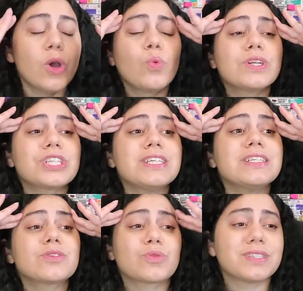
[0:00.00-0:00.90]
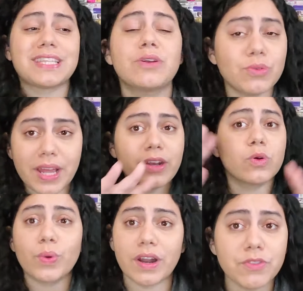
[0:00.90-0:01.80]
which is, or xenonite, or
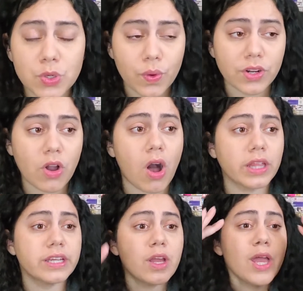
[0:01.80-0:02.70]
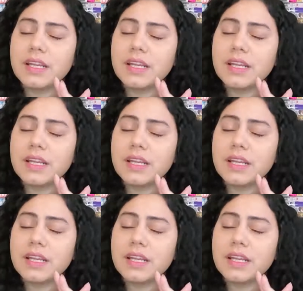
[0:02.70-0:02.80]
whatever you want to call it,